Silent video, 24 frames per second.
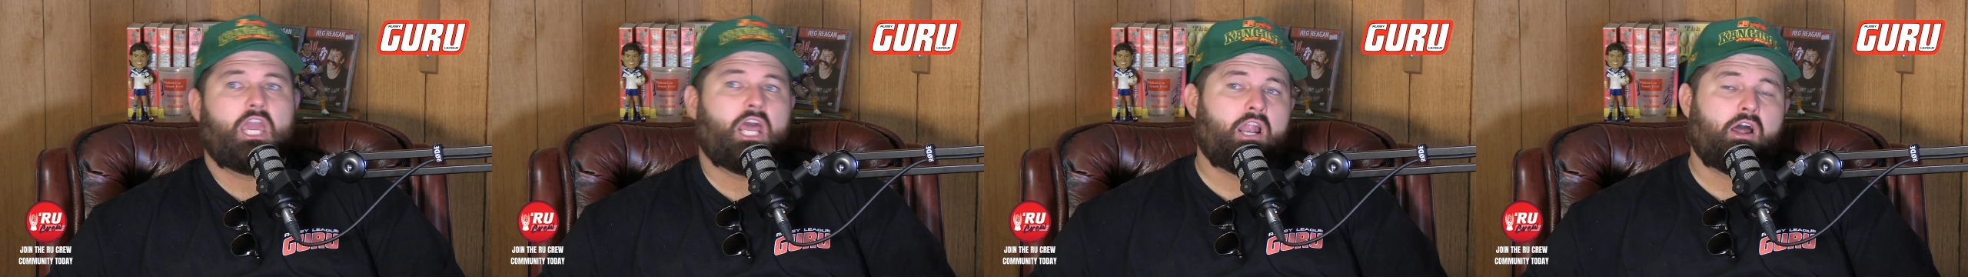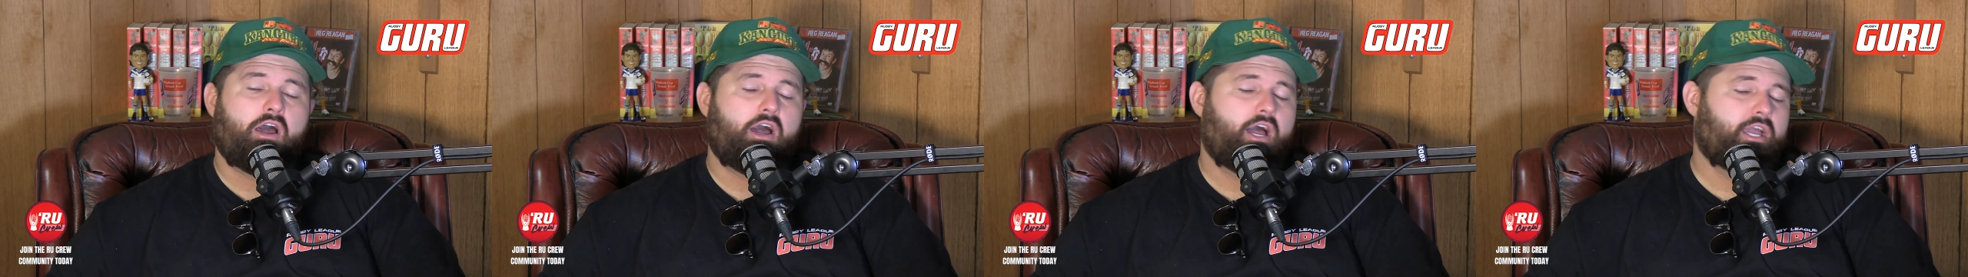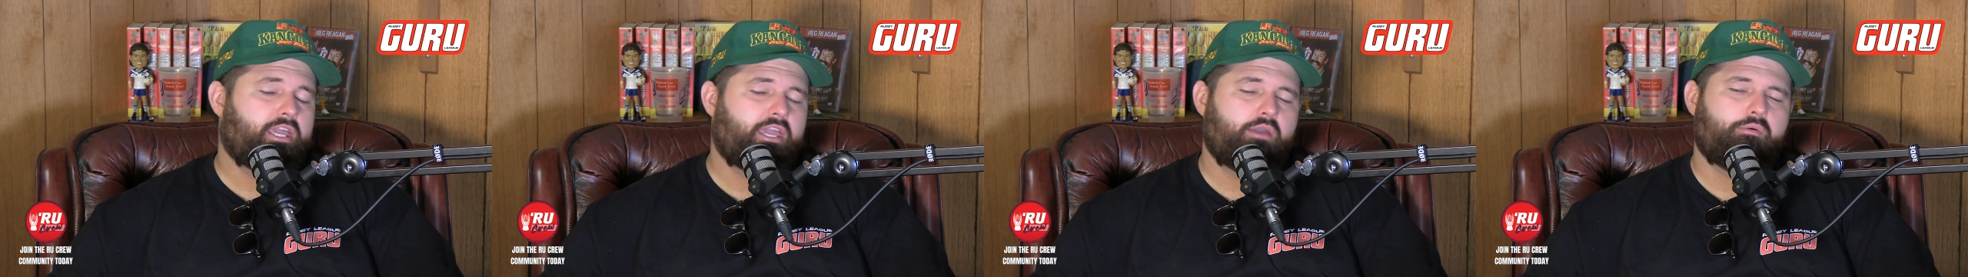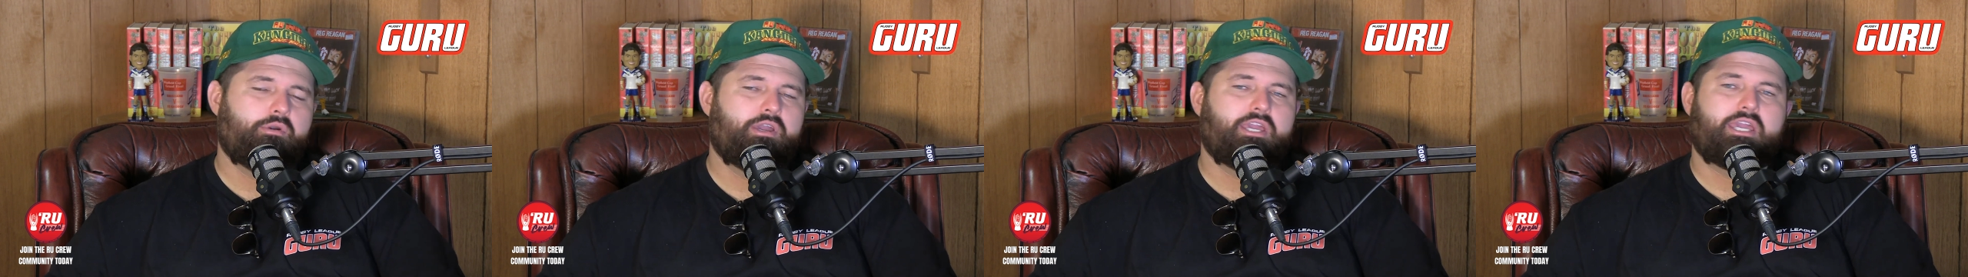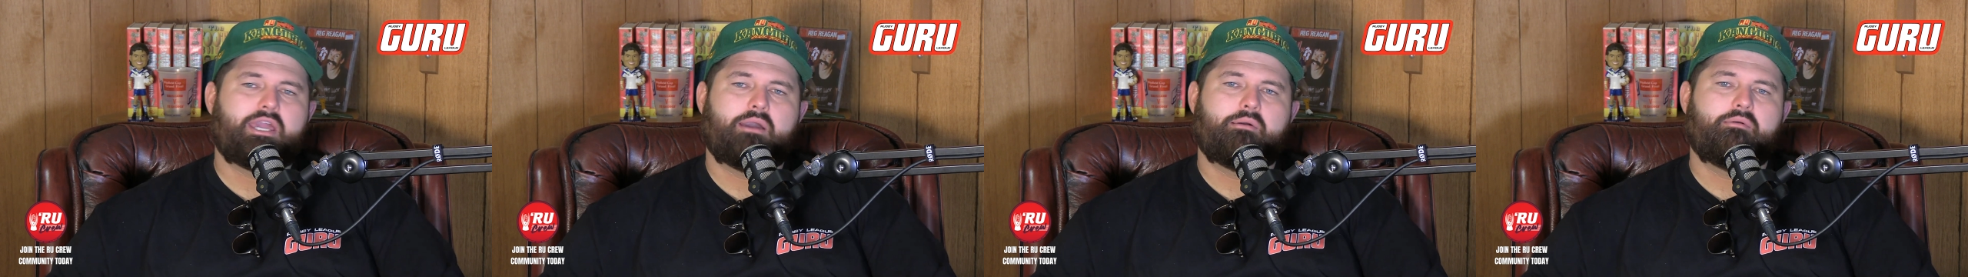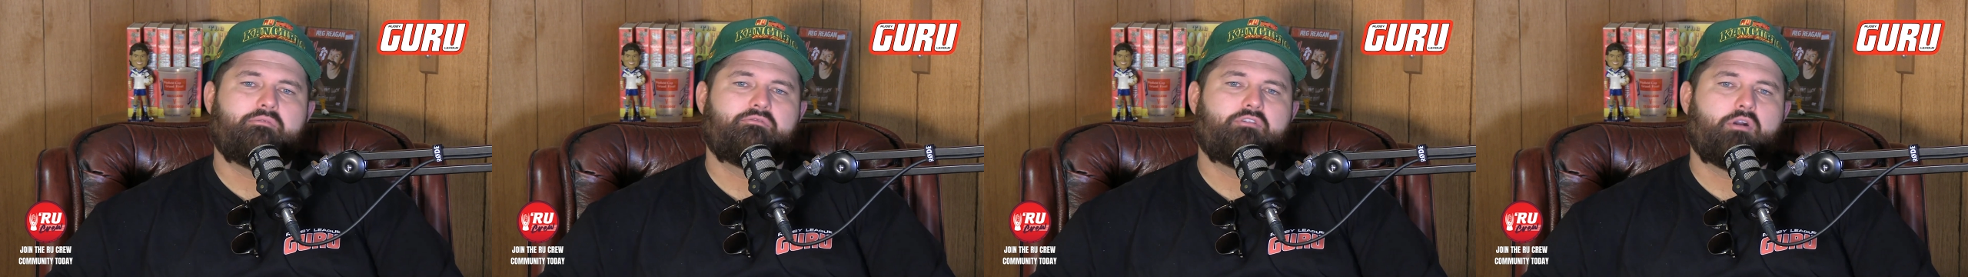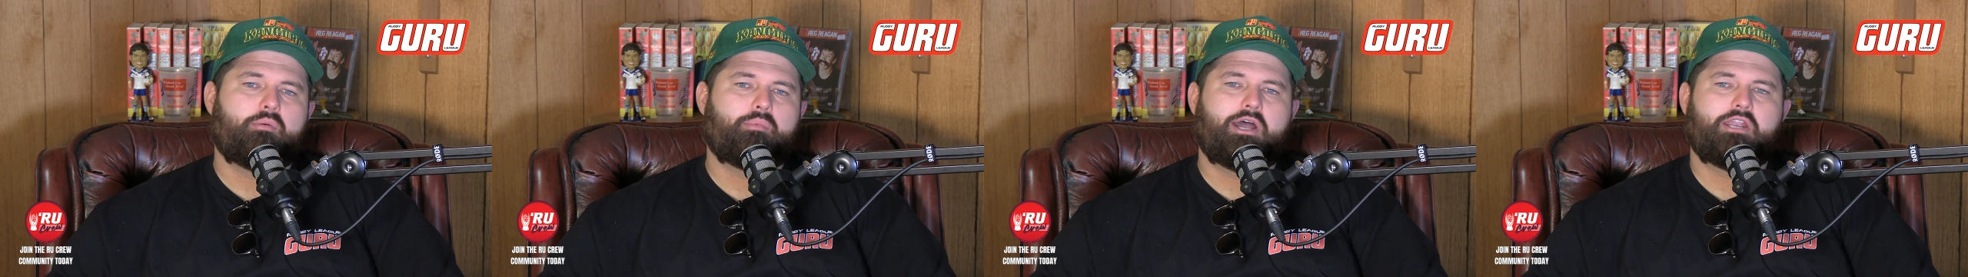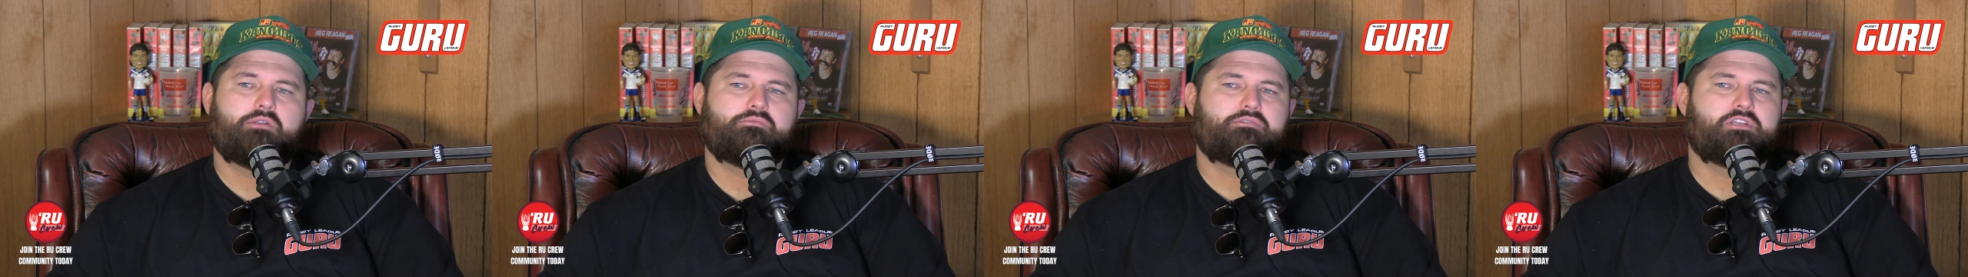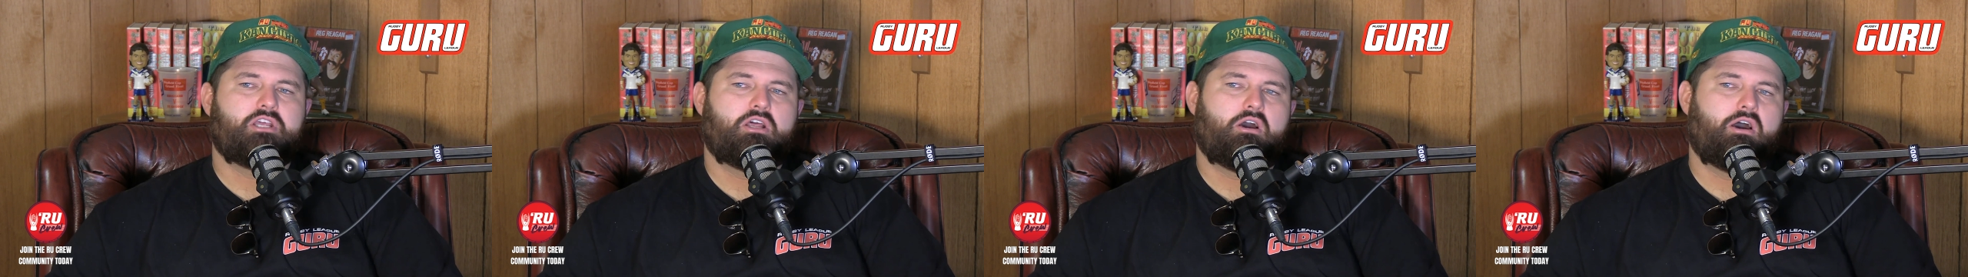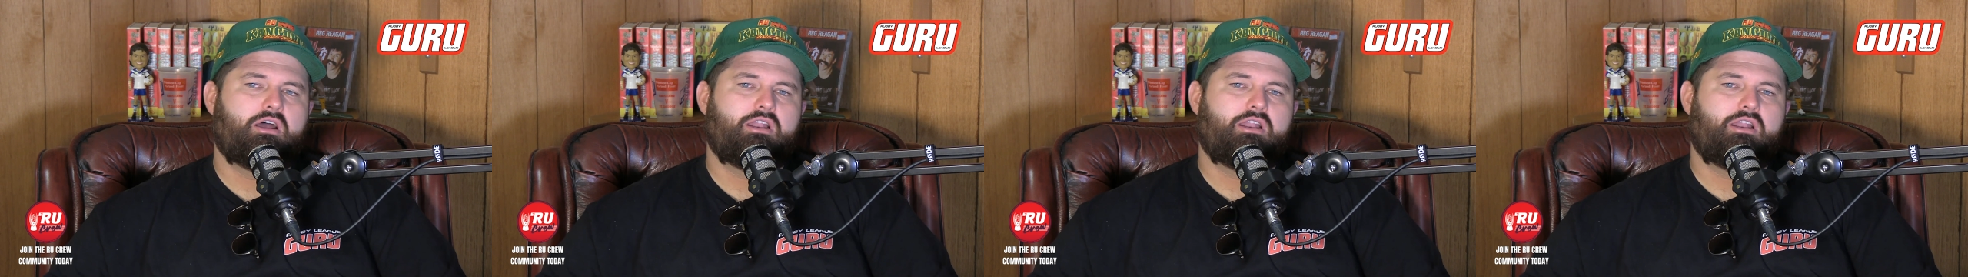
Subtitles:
and I get where you're coming from 100%.